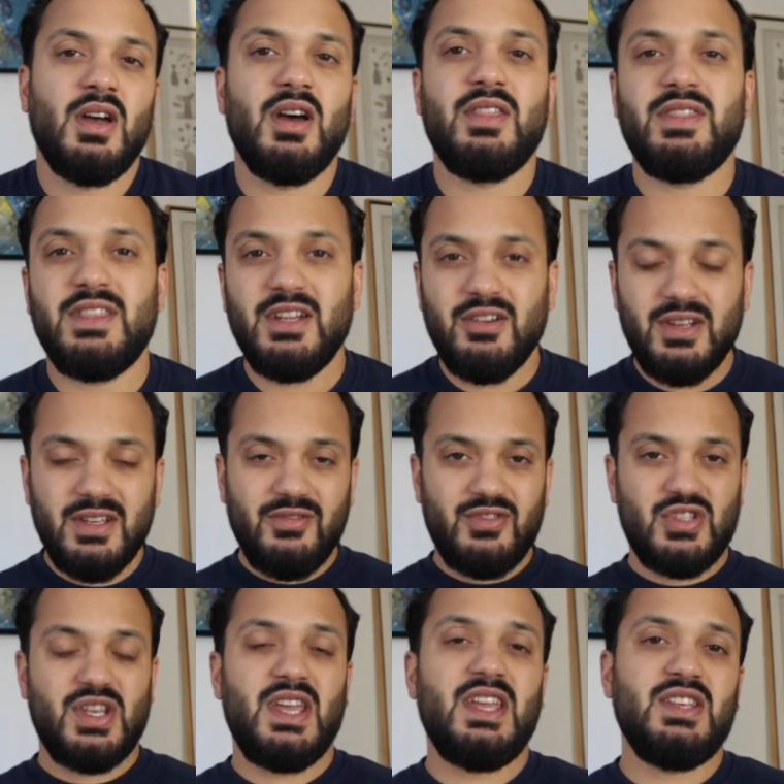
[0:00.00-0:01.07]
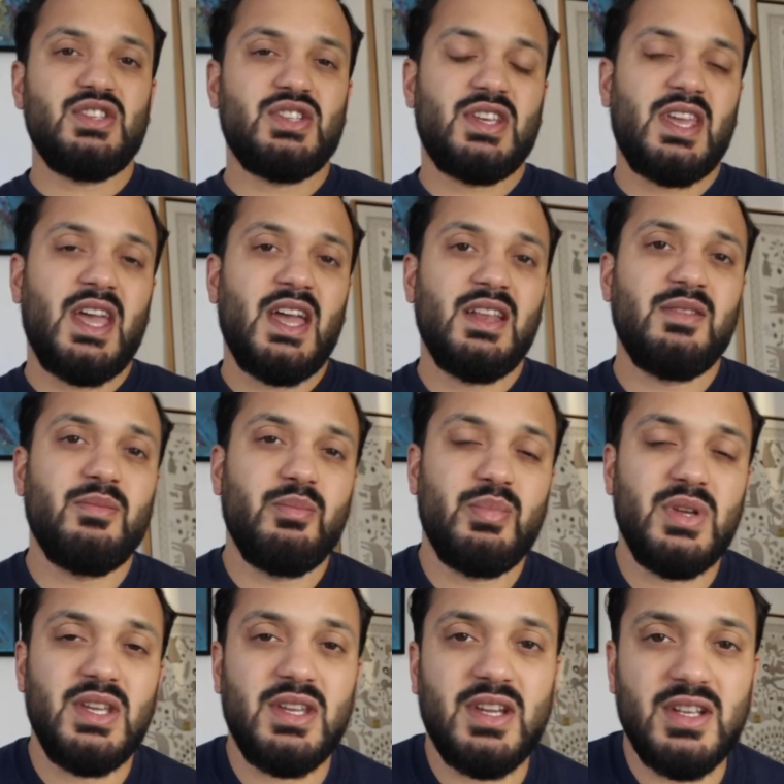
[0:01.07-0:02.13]
A theory of change can
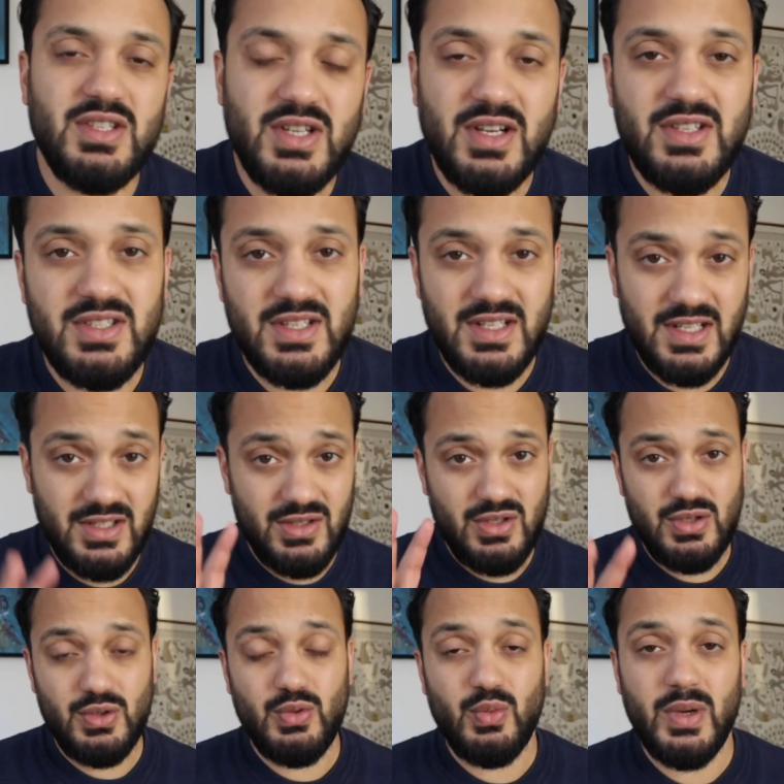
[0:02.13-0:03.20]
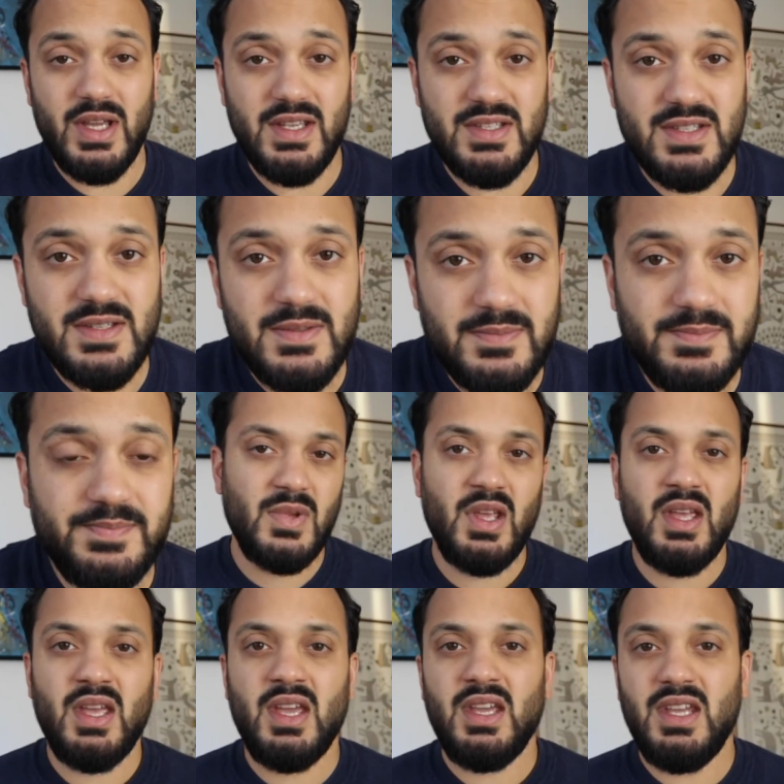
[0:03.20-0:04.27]
be conducted in 2 ways.
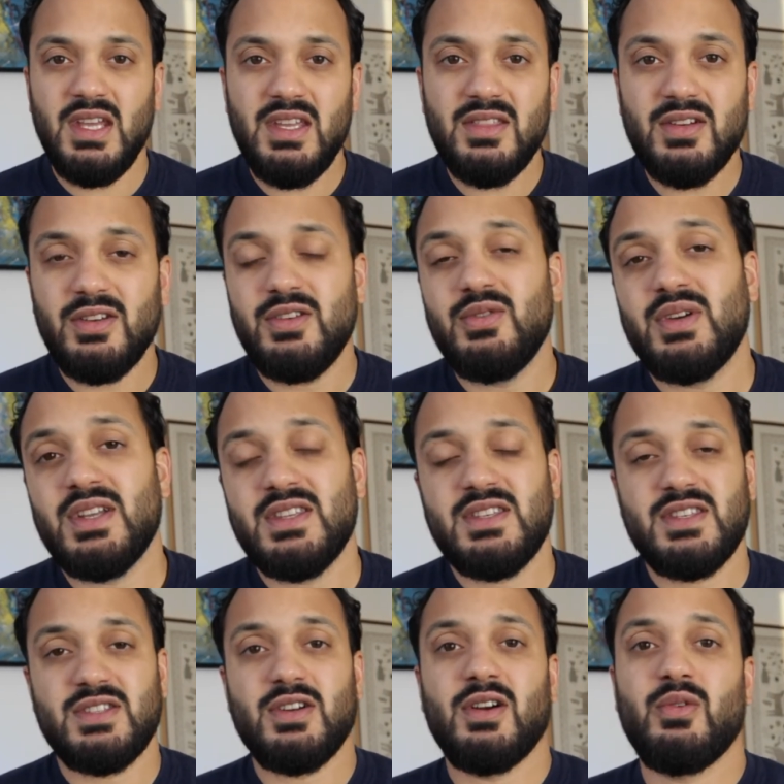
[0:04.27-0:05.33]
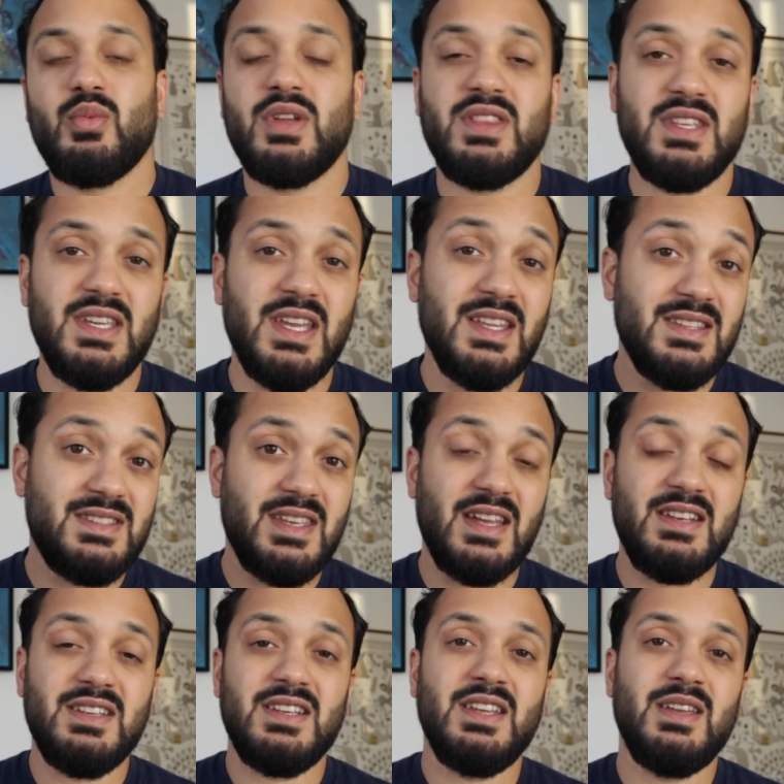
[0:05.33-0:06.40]
Either you can start with the intended